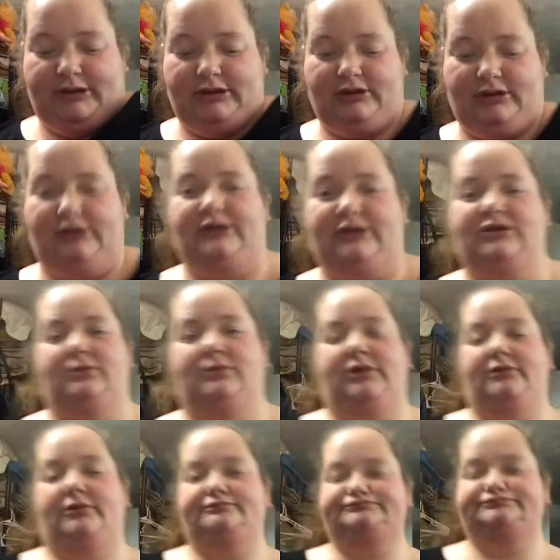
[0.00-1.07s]
All right, there we go.
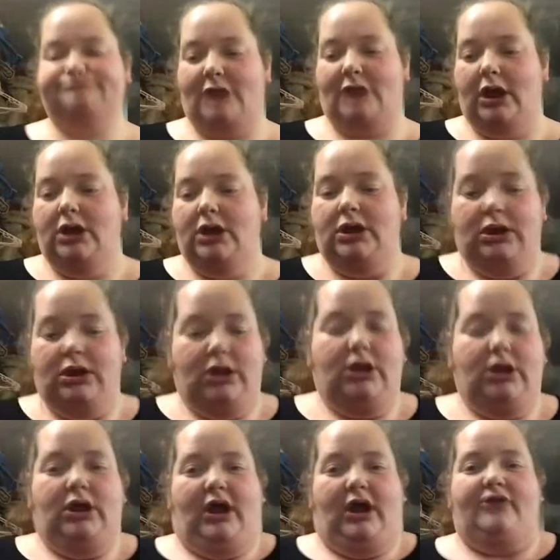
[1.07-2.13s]

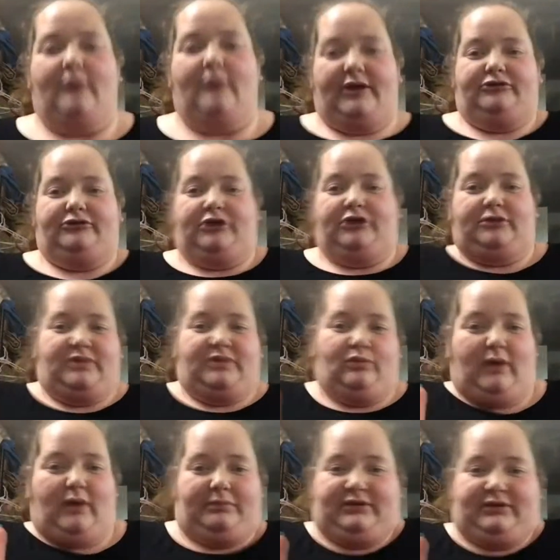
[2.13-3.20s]
Otherwise, you're gonna be
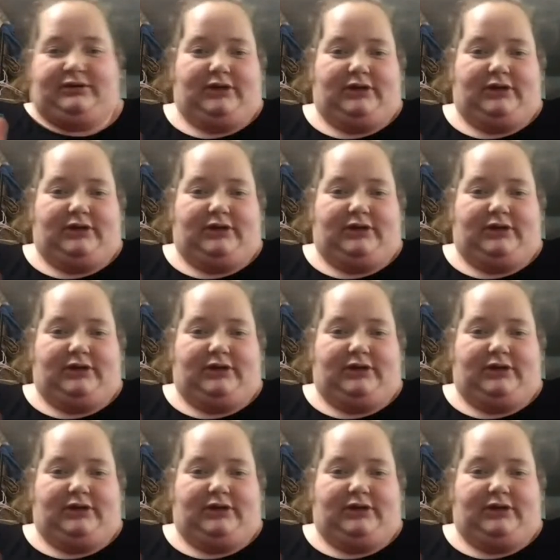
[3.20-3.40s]
wobbling.